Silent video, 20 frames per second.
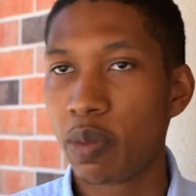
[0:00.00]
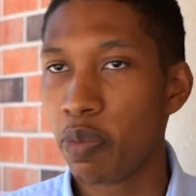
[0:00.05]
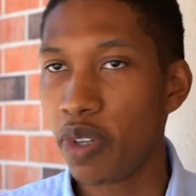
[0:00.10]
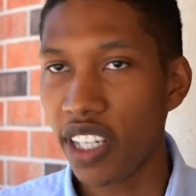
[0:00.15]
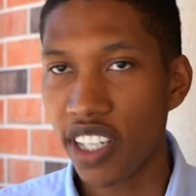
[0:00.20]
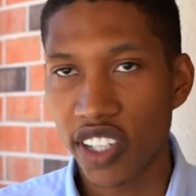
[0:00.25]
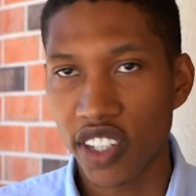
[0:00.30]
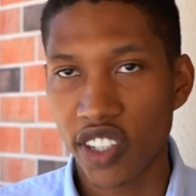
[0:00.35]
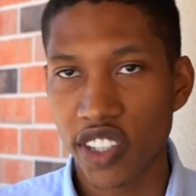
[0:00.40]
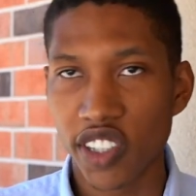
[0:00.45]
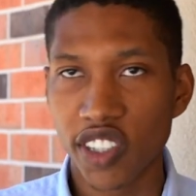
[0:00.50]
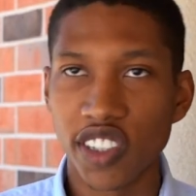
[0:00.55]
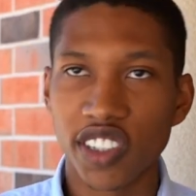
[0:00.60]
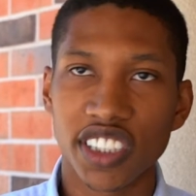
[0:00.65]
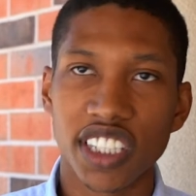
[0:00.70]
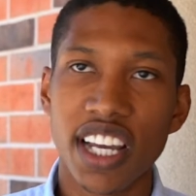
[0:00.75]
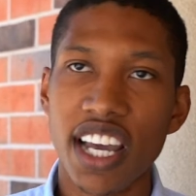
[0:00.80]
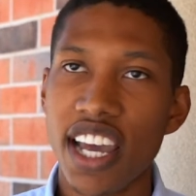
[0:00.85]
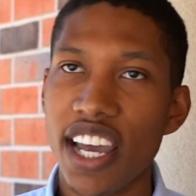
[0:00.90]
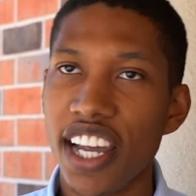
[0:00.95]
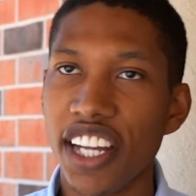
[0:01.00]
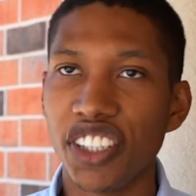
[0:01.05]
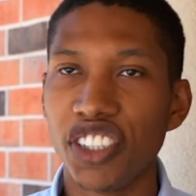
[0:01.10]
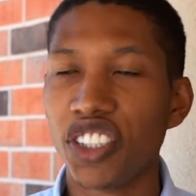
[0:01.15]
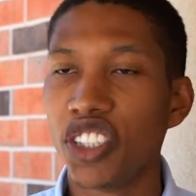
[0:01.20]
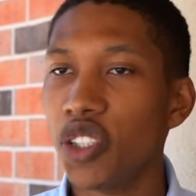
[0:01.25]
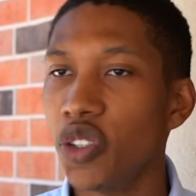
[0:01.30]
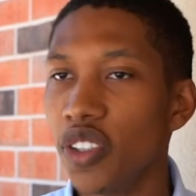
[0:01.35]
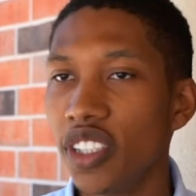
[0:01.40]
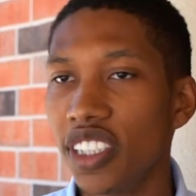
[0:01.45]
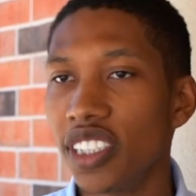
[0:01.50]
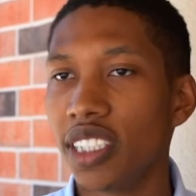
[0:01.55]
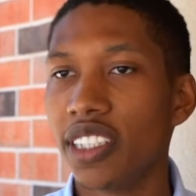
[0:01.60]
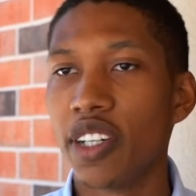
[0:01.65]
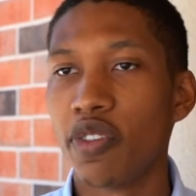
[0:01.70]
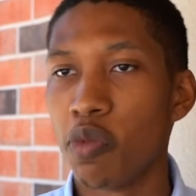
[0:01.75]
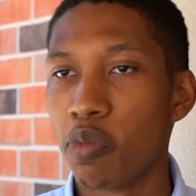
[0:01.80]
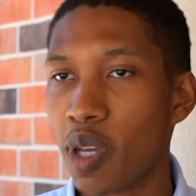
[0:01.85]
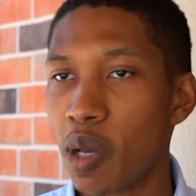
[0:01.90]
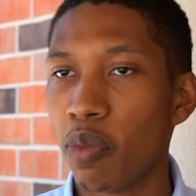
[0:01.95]
speakers and
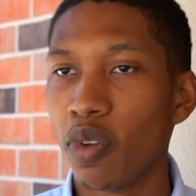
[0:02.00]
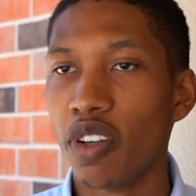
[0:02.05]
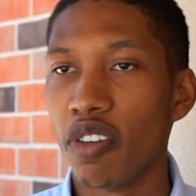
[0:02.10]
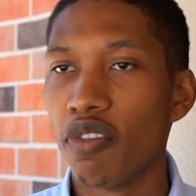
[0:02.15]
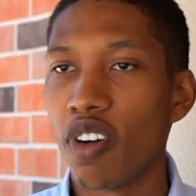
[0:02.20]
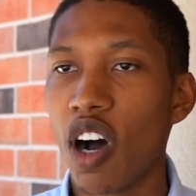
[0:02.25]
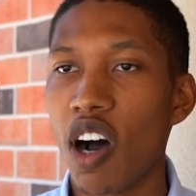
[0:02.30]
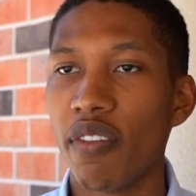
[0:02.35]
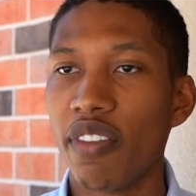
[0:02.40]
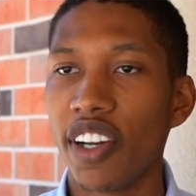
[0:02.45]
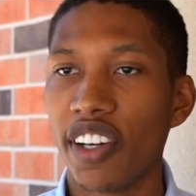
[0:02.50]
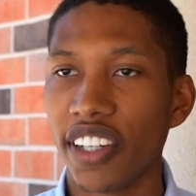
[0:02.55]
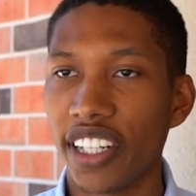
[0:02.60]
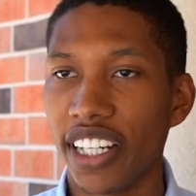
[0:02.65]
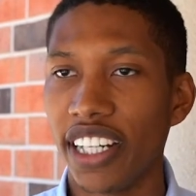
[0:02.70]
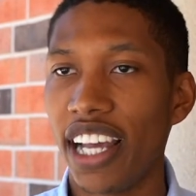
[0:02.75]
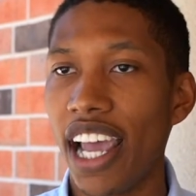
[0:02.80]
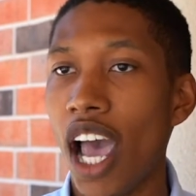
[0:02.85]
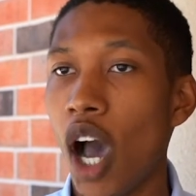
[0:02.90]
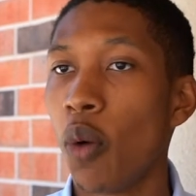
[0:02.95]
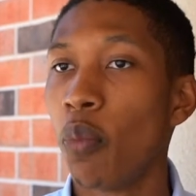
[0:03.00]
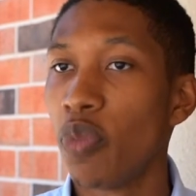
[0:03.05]
students and different people involved that are going to